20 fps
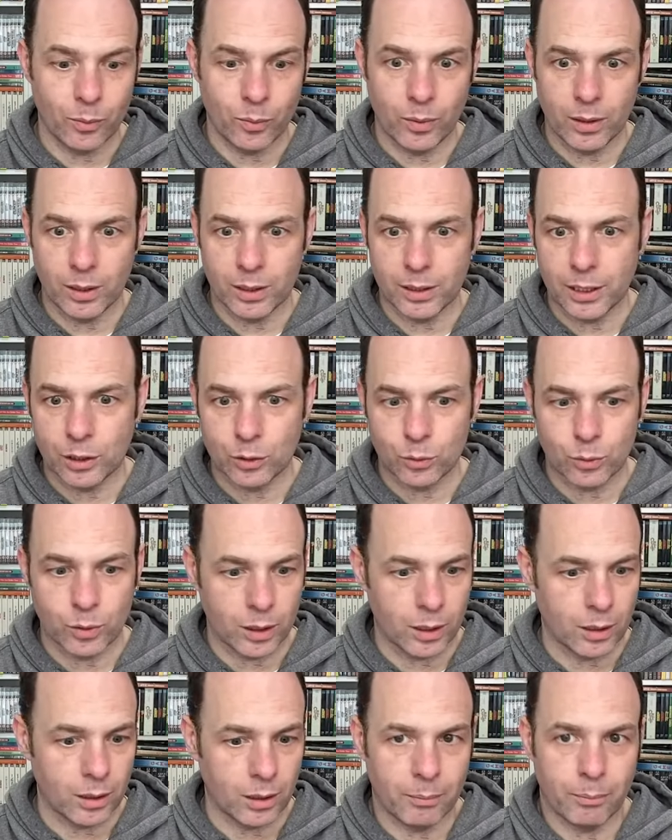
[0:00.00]
It gets
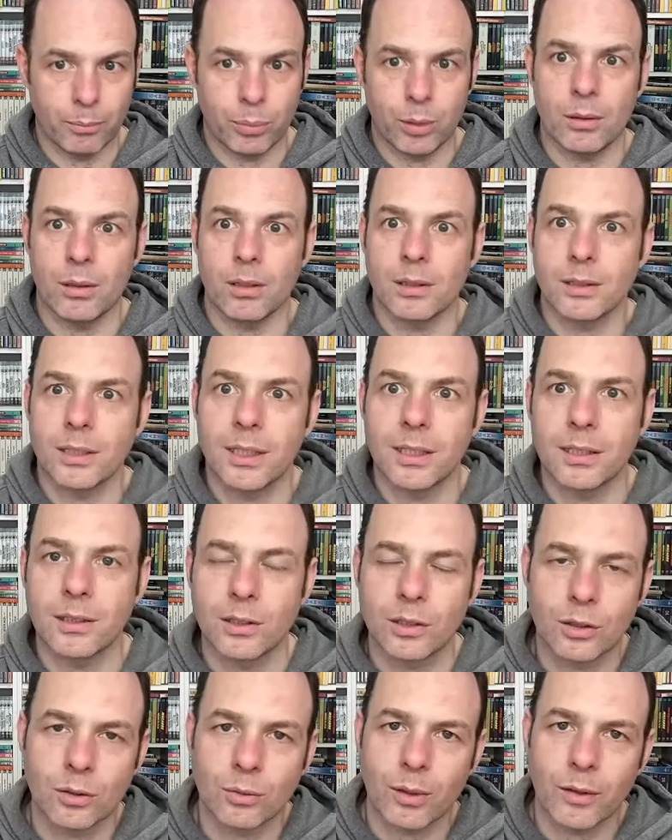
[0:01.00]
really like bloody
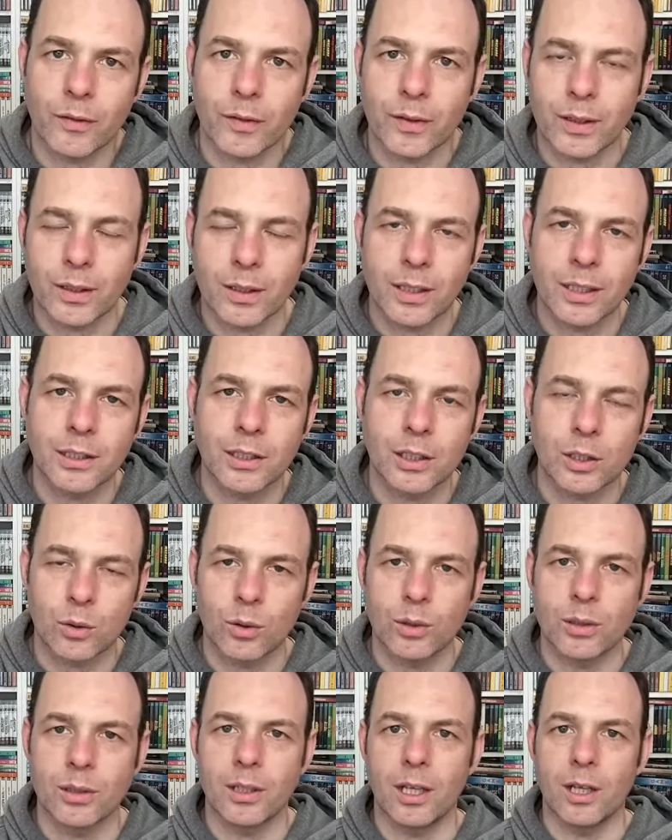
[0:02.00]
and terrific later
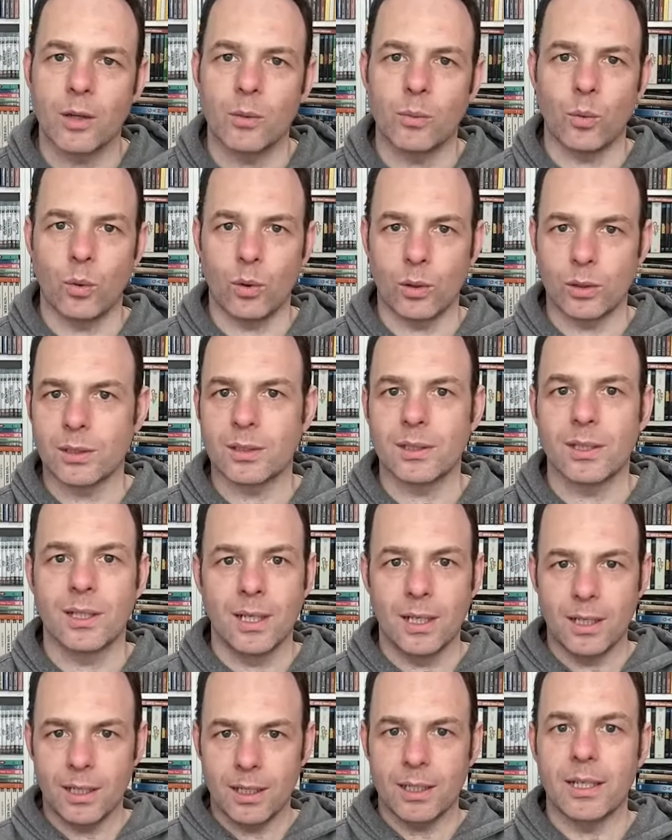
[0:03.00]
on. It was
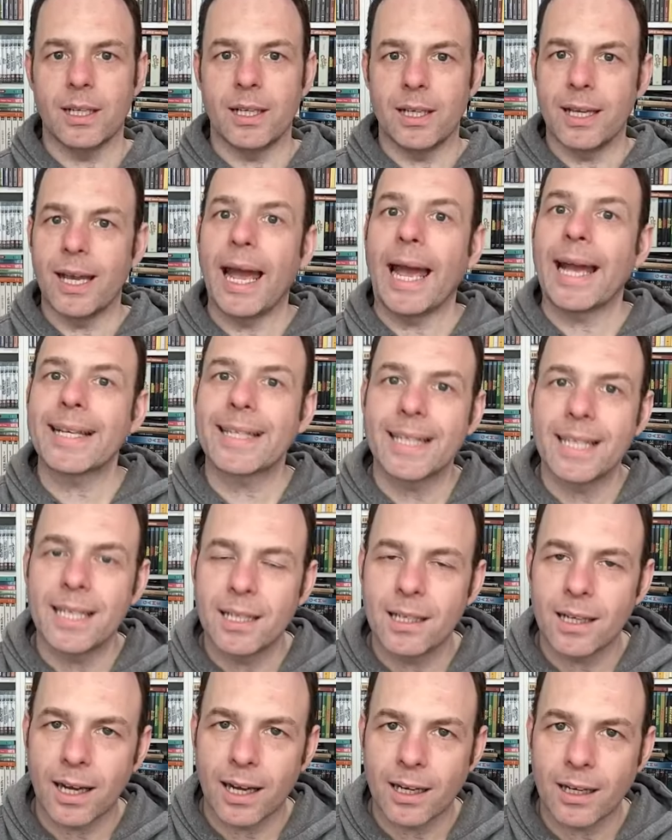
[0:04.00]

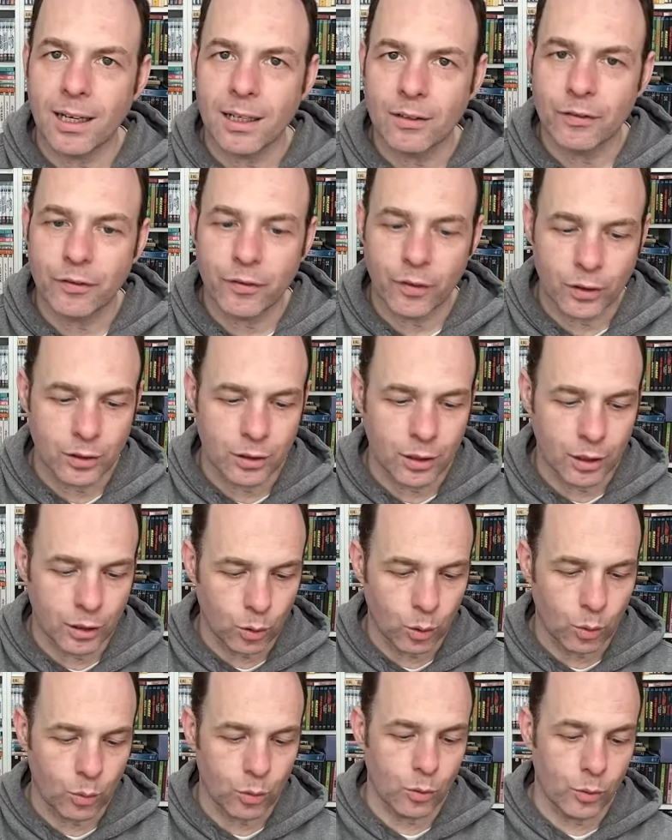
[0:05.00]
icky and fun
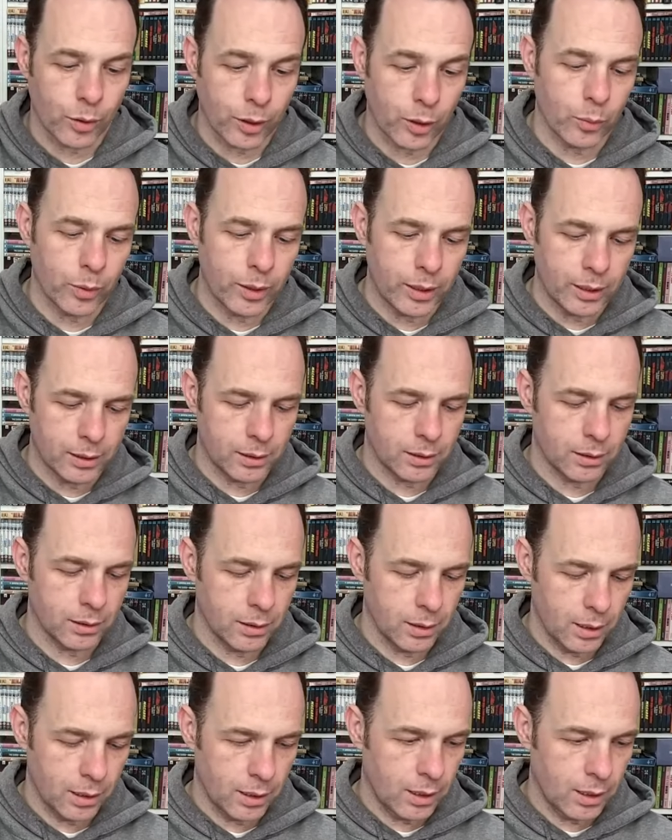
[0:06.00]
in all the right ways.